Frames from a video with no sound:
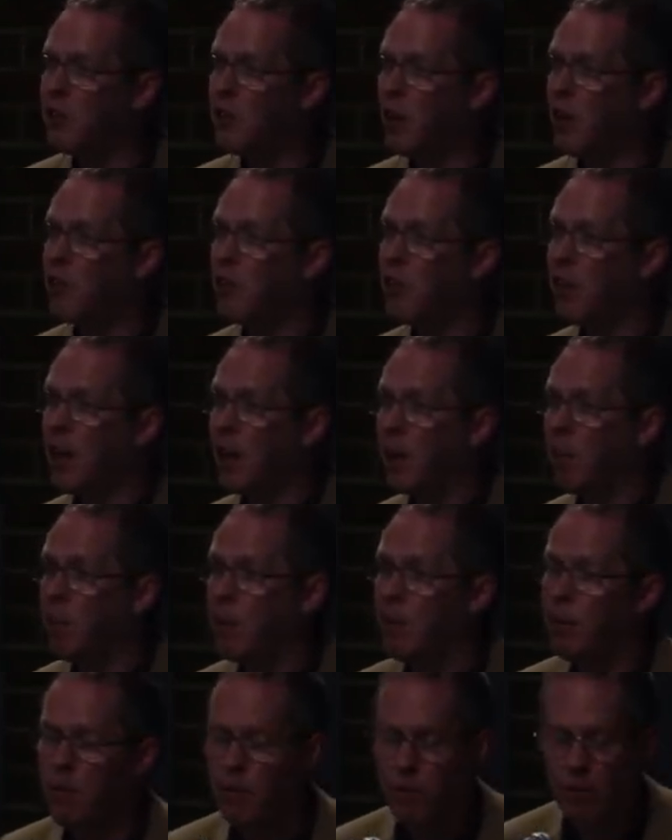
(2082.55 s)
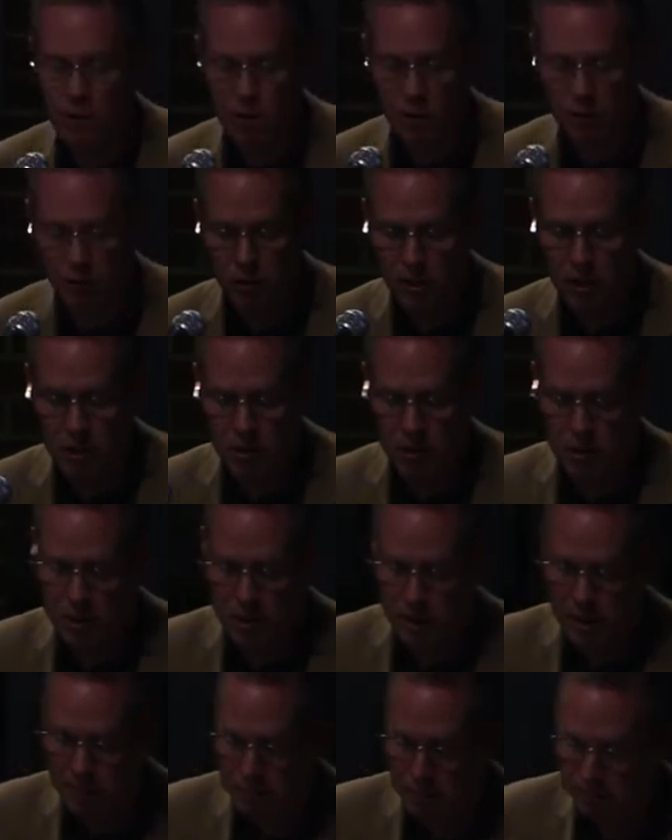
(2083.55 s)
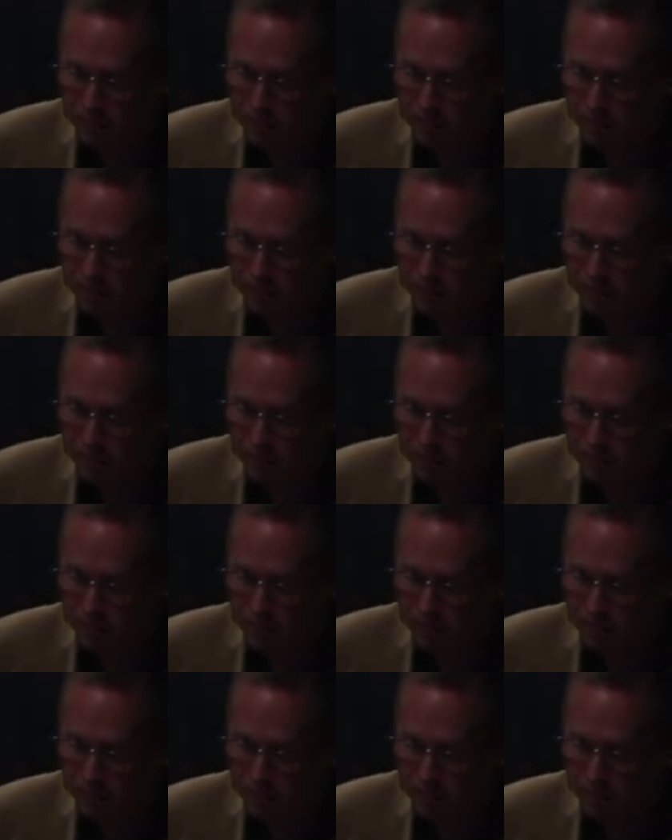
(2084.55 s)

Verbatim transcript: doesn't help the security.